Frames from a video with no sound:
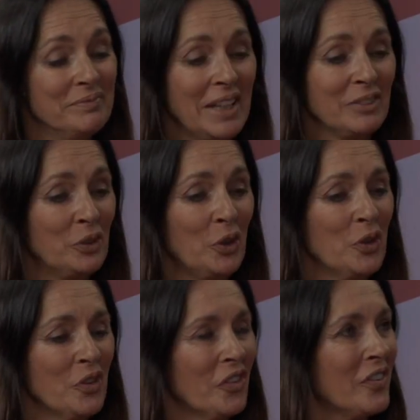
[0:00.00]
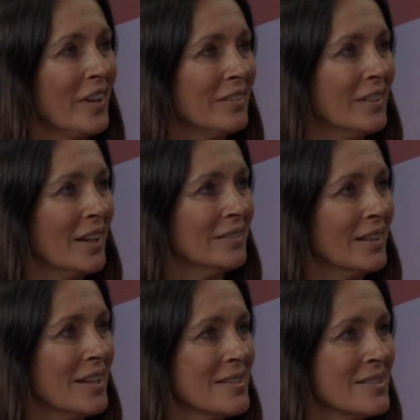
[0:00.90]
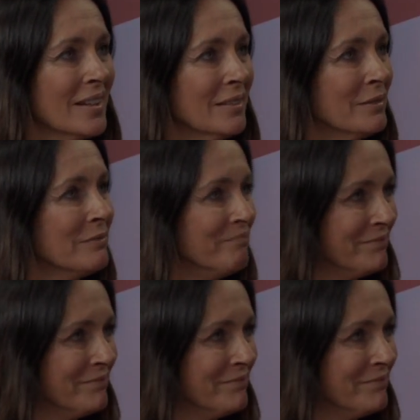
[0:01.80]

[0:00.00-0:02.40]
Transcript: take turns at saying